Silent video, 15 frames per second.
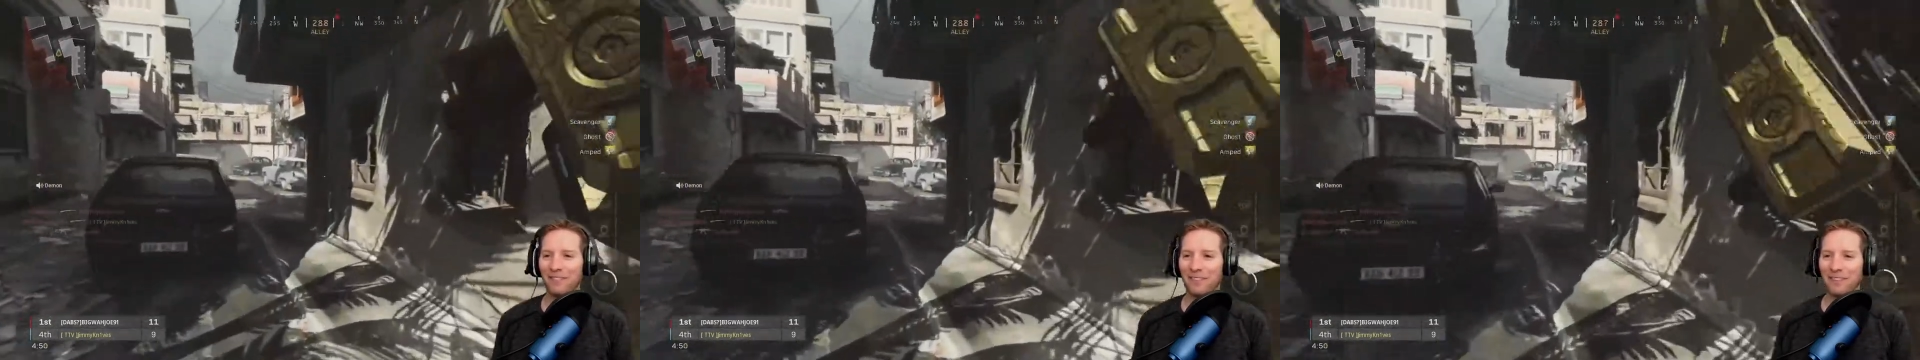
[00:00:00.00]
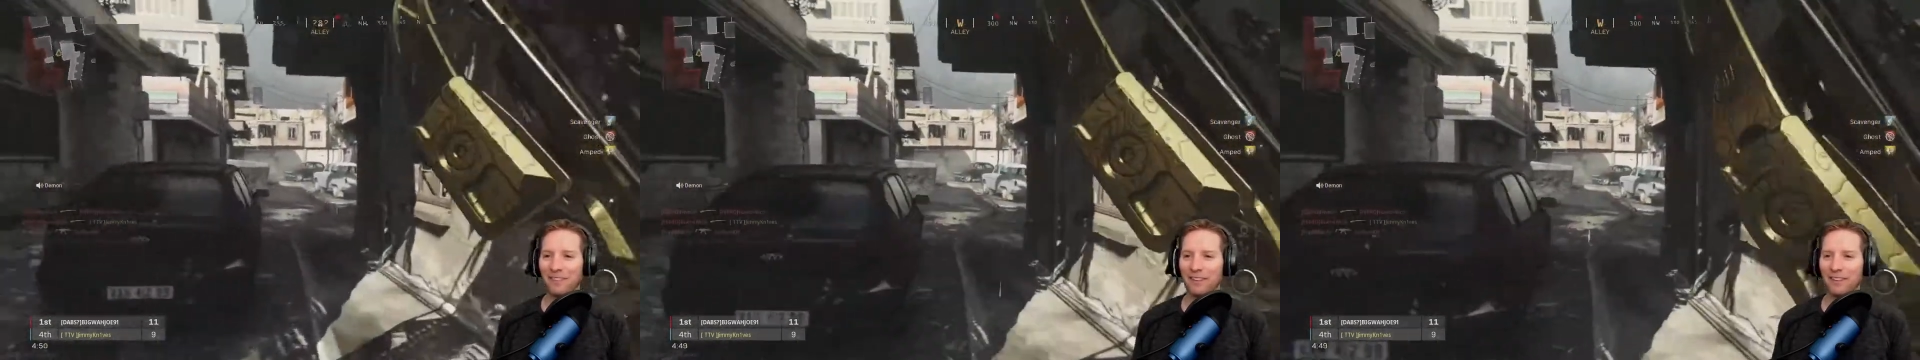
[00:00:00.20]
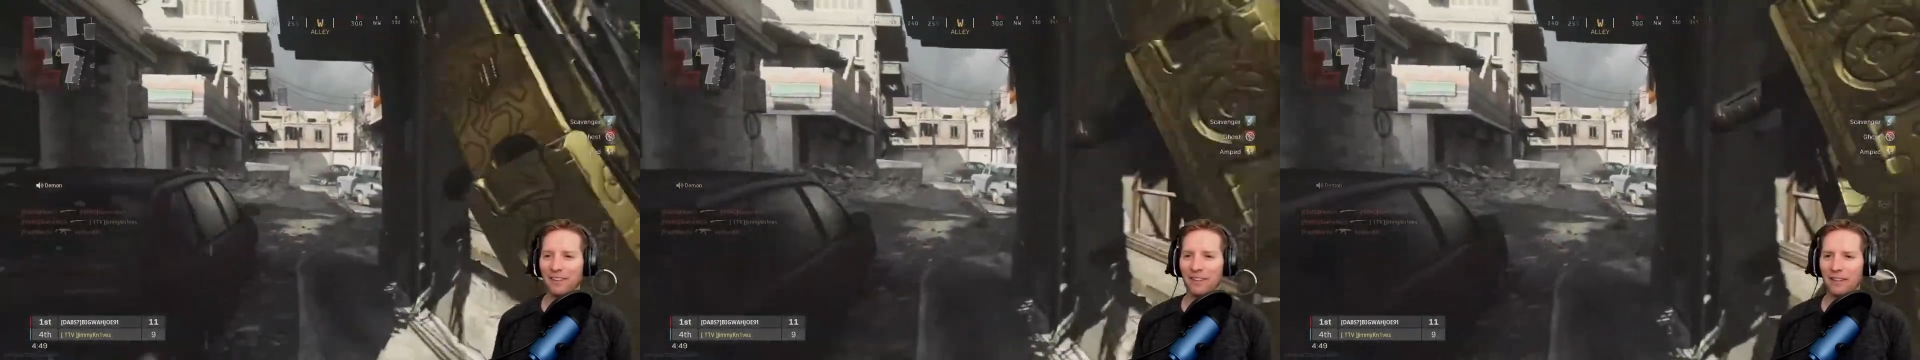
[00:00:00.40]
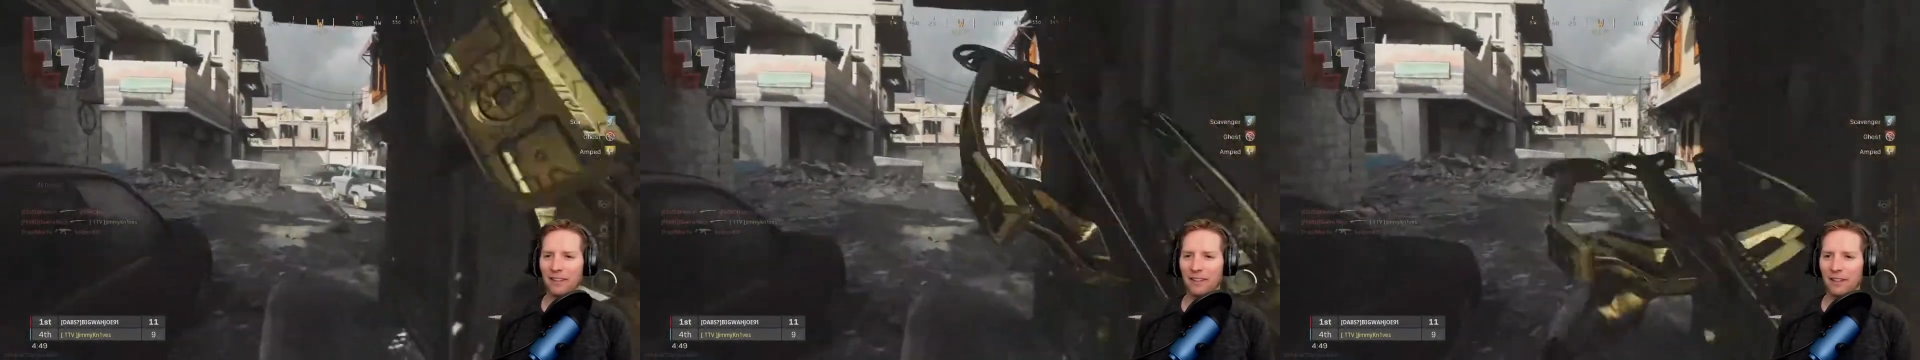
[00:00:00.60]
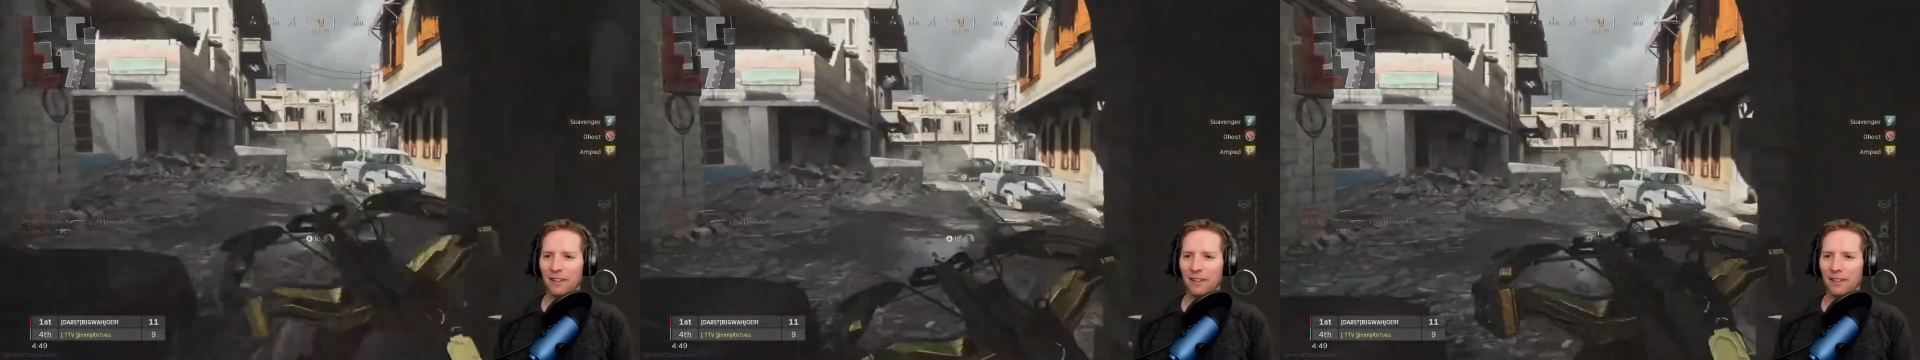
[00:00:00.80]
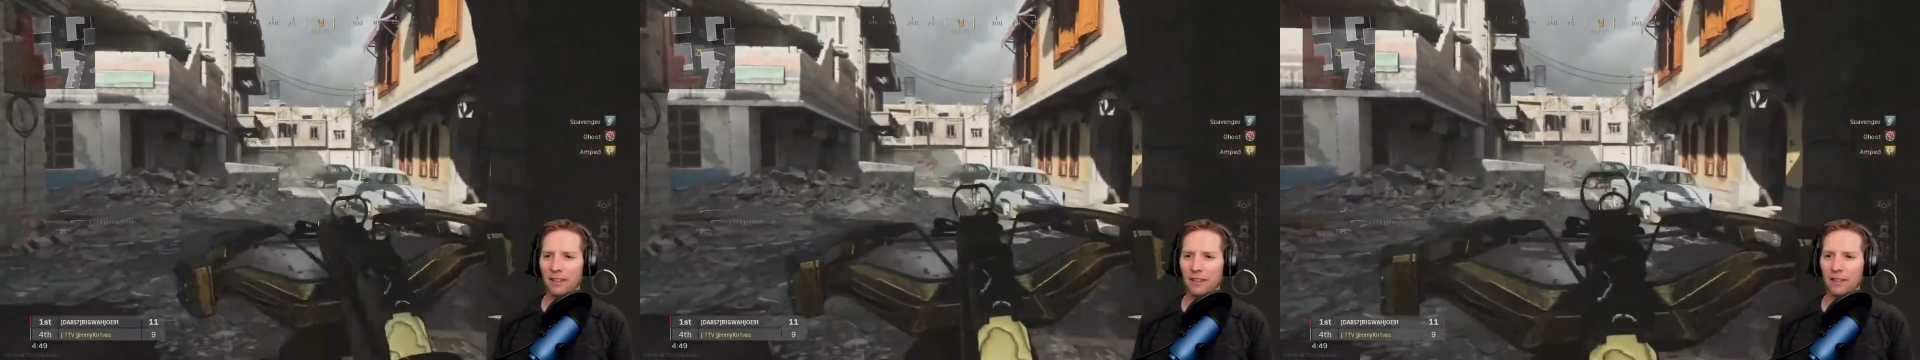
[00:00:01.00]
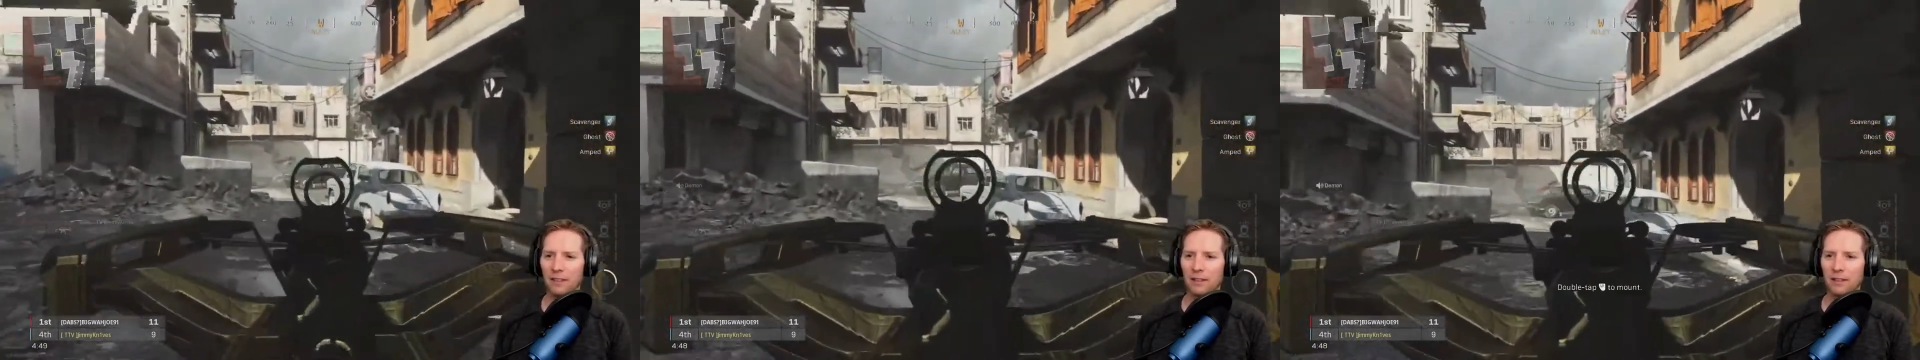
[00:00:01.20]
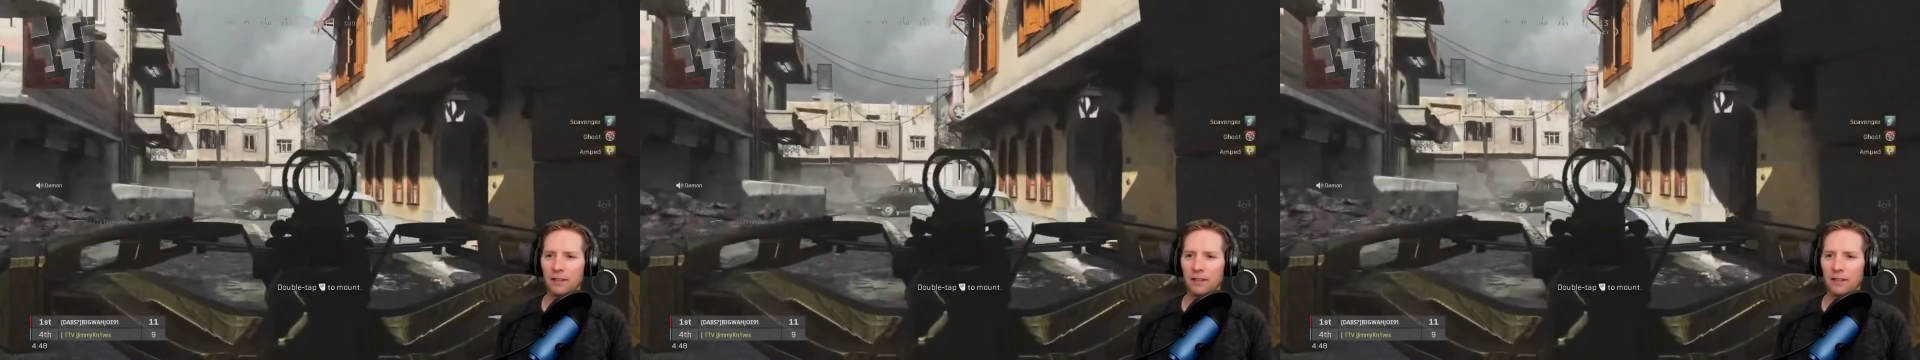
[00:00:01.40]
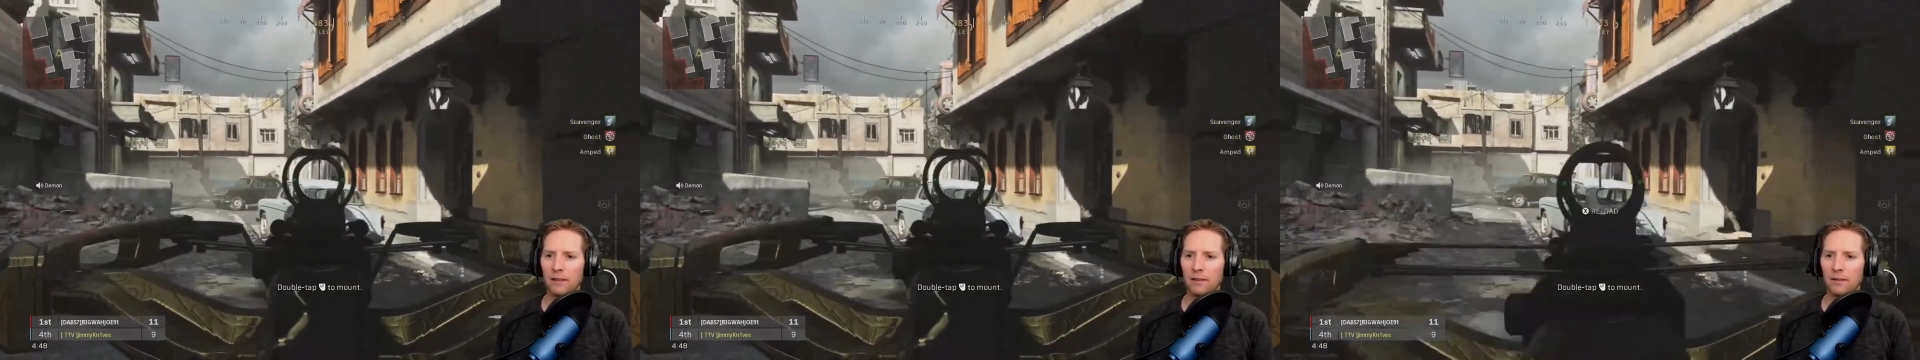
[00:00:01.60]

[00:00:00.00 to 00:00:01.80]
Nothing is said.